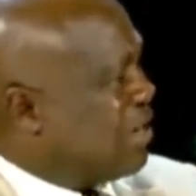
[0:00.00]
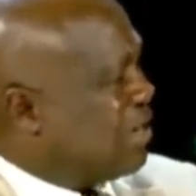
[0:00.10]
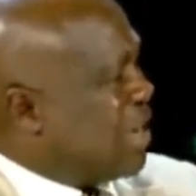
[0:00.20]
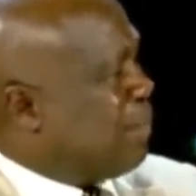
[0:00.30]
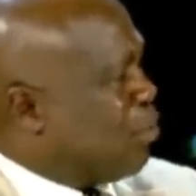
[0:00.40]

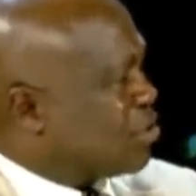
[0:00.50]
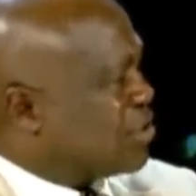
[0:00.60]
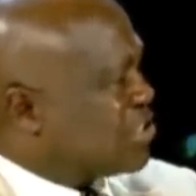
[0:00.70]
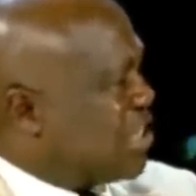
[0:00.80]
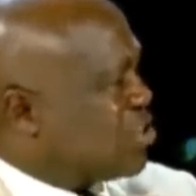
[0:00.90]
that
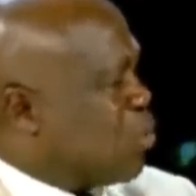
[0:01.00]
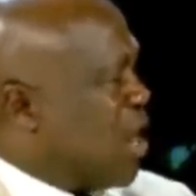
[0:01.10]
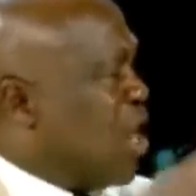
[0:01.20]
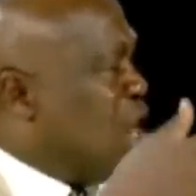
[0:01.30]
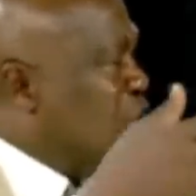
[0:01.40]
politicians were
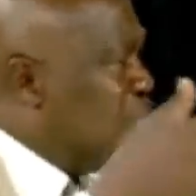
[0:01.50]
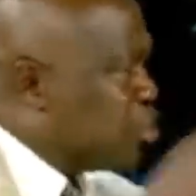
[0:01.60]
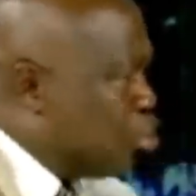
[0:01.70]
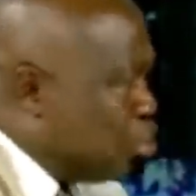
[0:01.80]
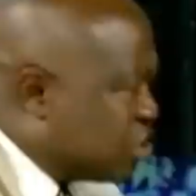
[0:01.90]

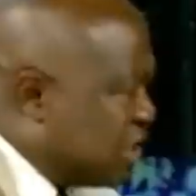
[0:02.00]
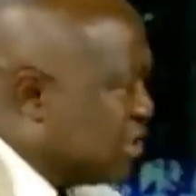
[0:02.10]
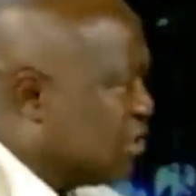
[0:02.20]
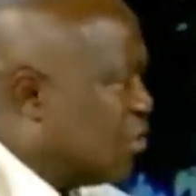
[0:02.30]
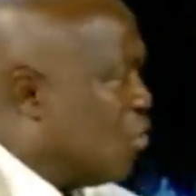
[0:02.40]
inducing
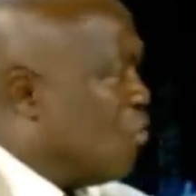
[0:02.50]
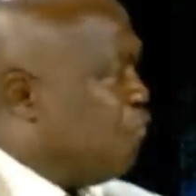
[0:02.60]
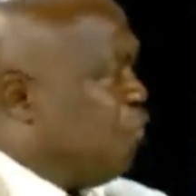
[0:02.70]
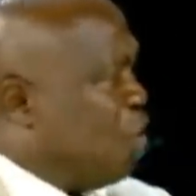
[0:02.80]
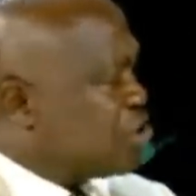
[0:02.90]

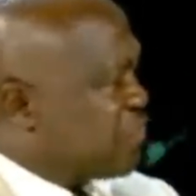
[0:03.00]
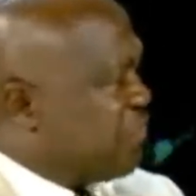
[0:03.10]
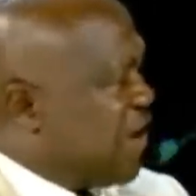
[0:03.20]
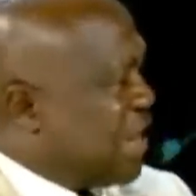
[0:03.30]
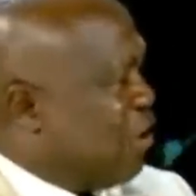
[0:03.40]
false
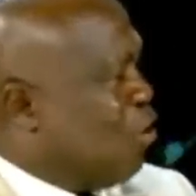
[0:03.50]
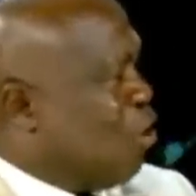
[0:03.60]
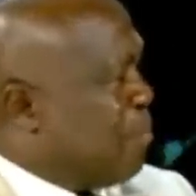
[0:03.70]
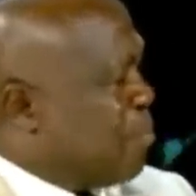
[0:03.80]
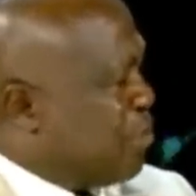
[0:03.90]
flag
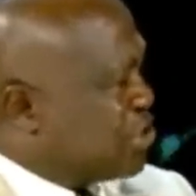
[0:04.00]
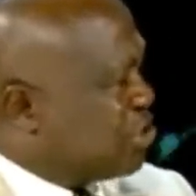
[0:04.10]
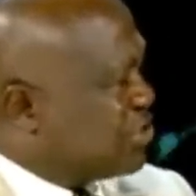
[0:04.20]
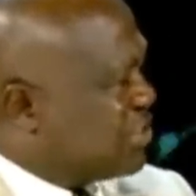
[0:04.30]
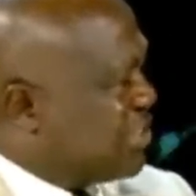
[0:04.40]

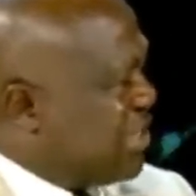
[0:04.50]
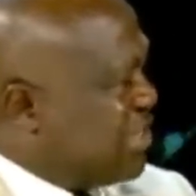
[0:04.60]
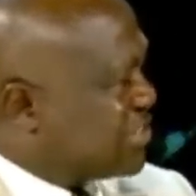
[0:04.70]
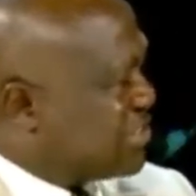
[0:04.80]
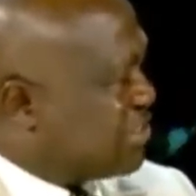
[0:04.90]
operations in the East.